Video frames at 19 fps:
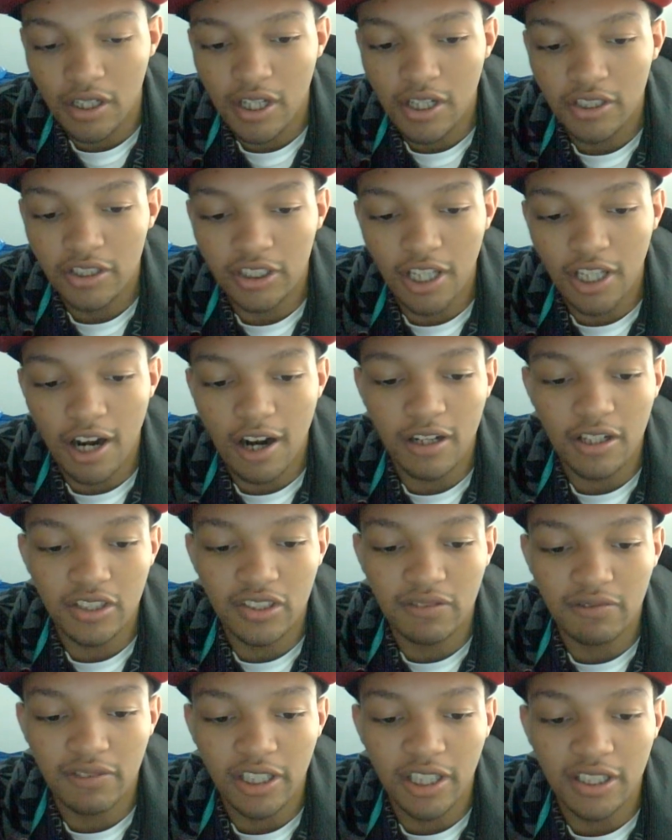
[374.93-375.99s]

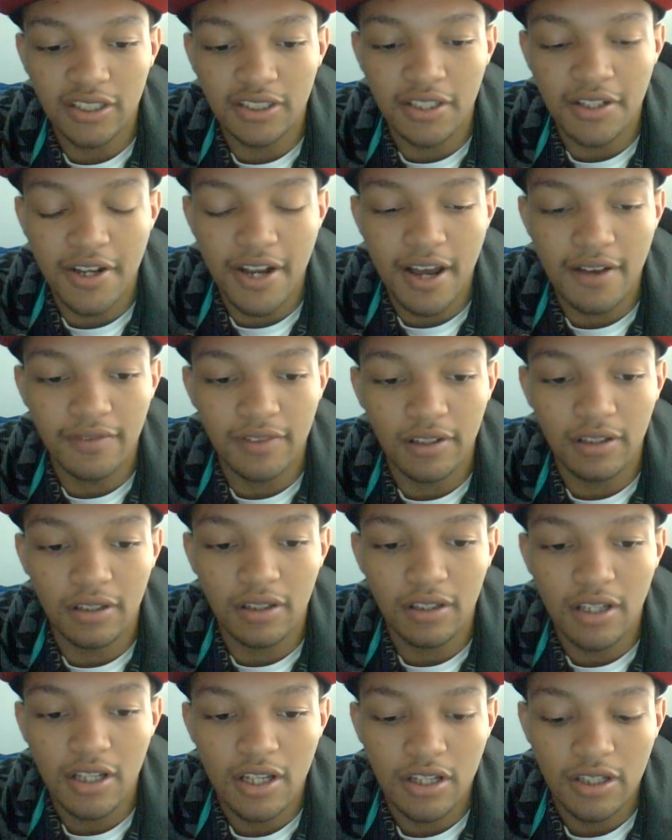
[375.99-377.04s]
Stardust went against Neville.